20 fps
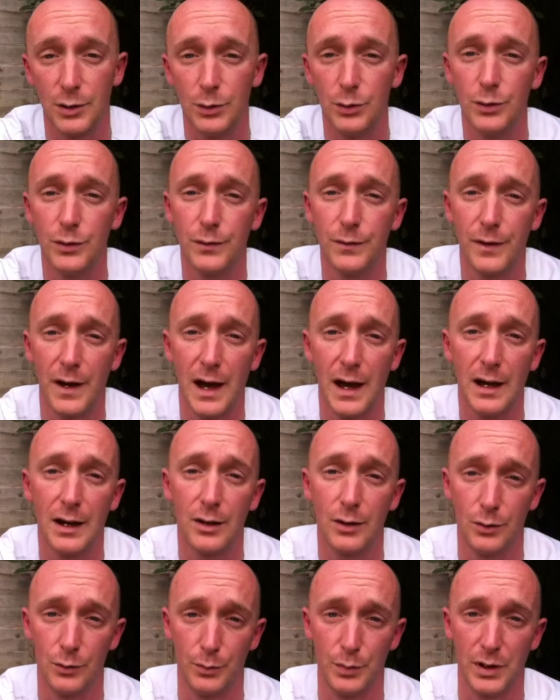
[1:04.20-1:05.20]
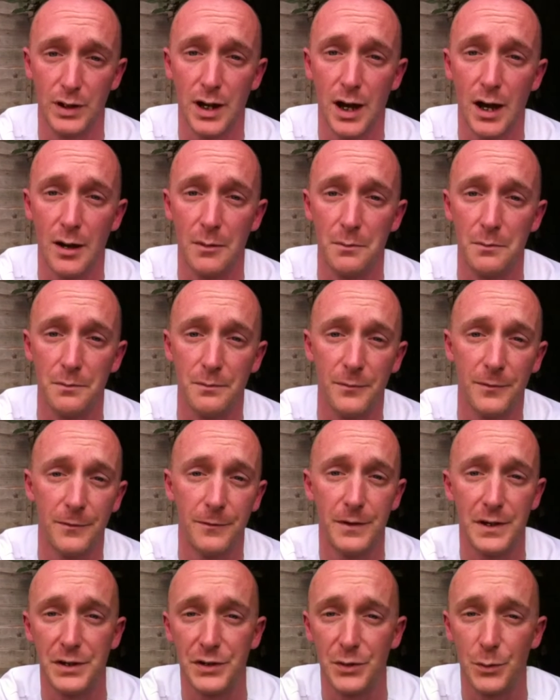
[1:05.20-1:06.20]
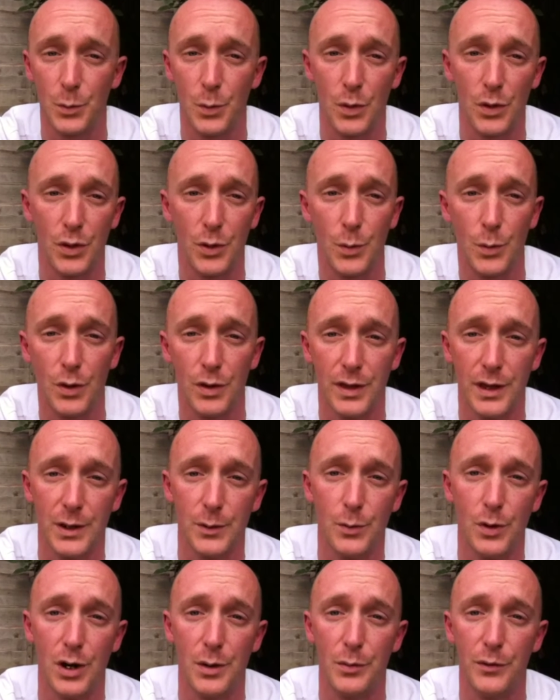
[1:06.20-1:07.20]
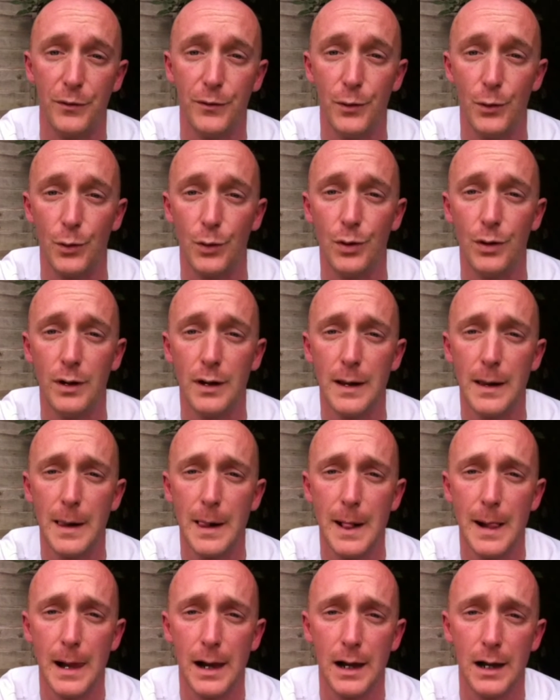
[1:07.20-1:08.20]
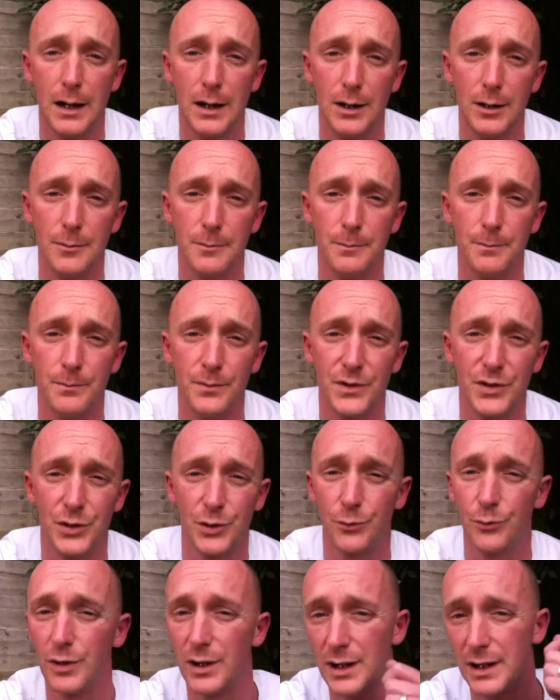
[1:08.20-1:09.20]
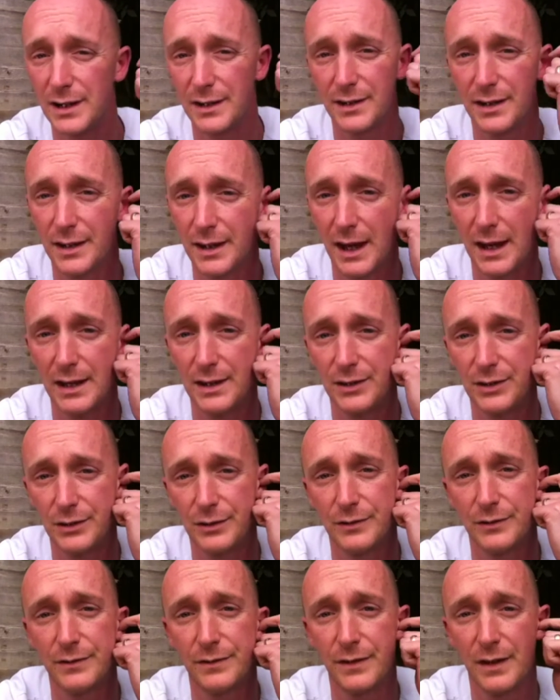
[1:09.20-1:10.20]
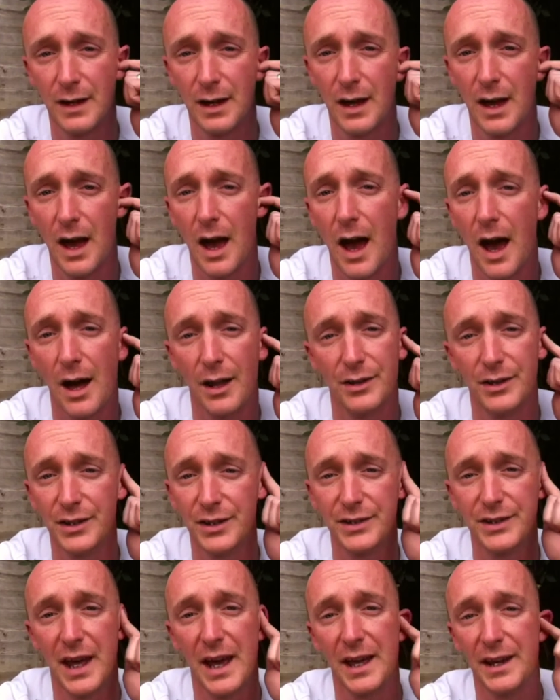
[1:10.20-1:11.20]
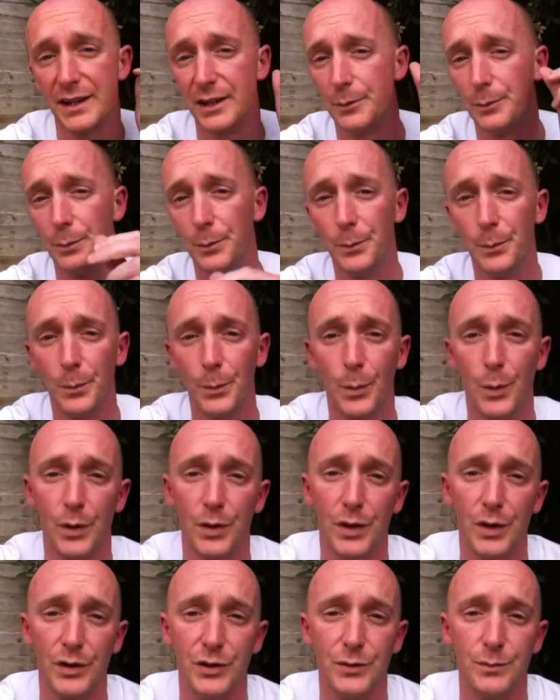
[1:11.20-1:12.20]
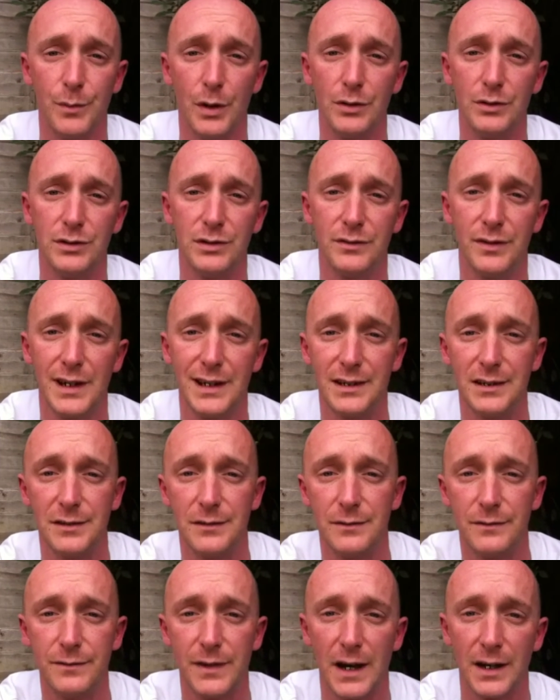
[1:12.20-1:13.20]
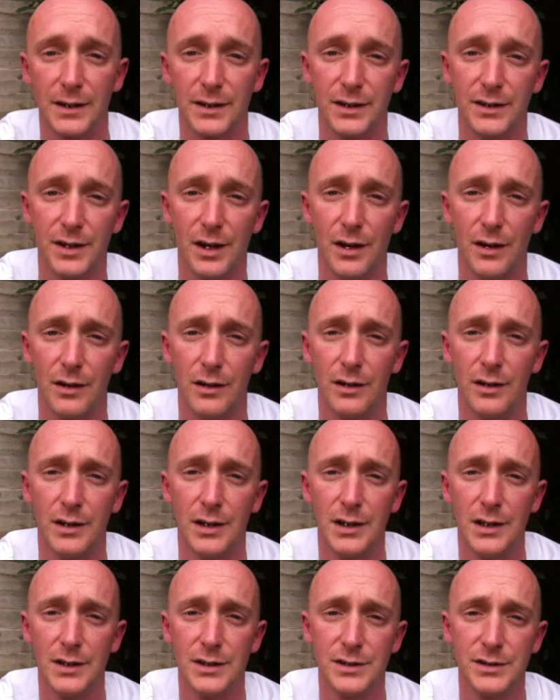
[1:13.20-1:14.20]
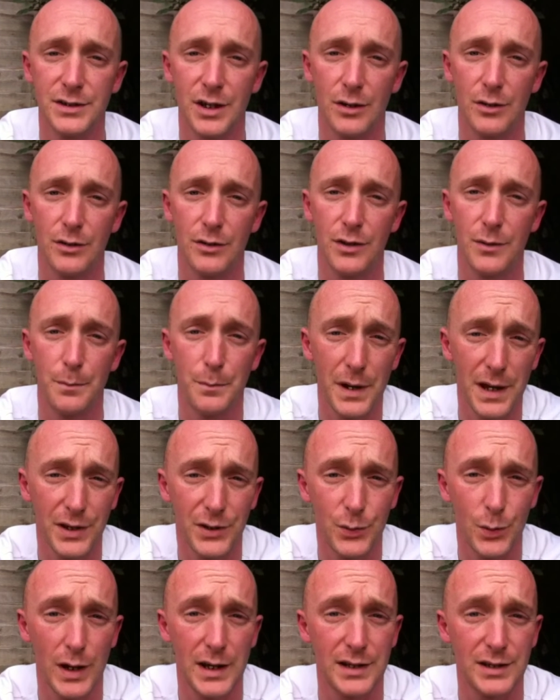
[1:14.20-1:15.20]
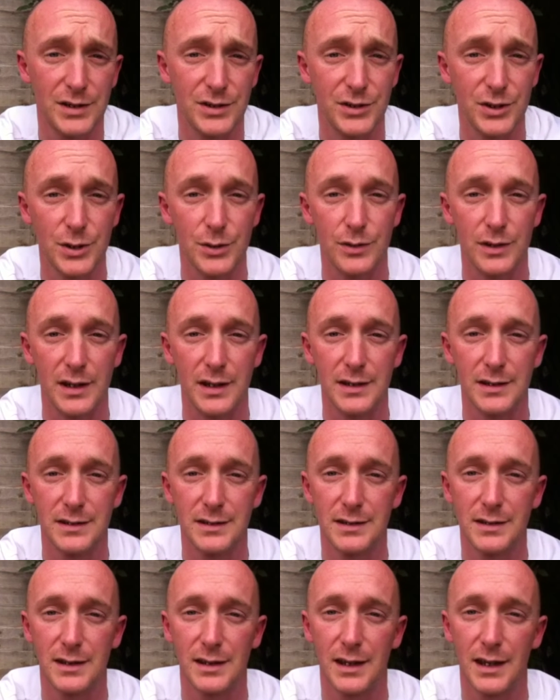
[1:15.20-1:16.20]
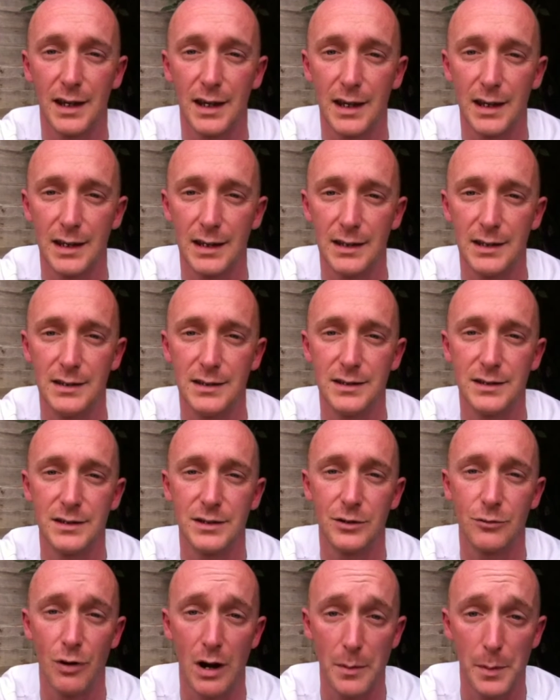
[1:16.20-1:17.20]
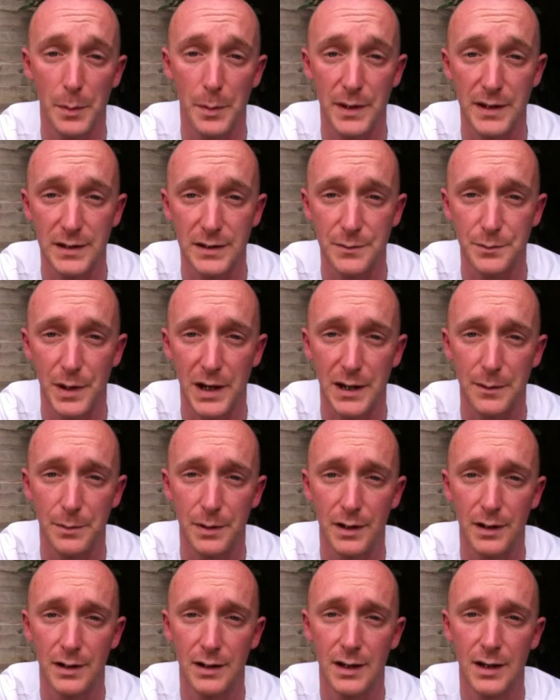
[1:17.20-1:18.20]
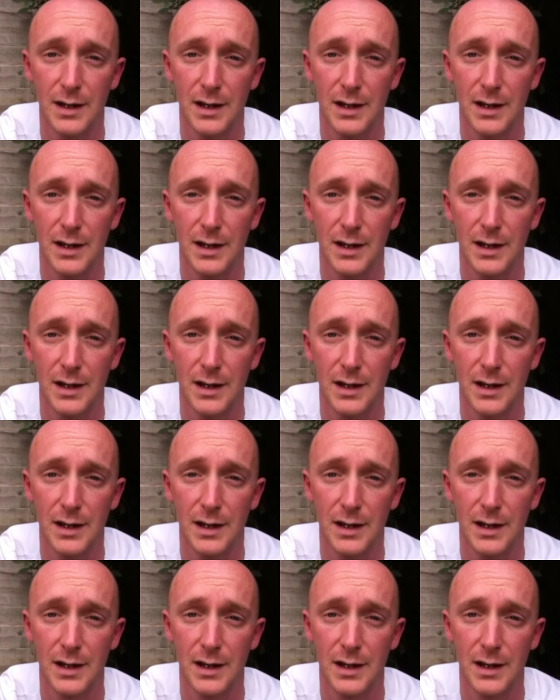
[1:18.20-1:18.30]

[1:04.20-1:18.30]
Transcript: lose fat, or become fitter than what they were before. So really it's a case of understanding what those motivating factors are. So the best way to do this is to grab a piece of paper,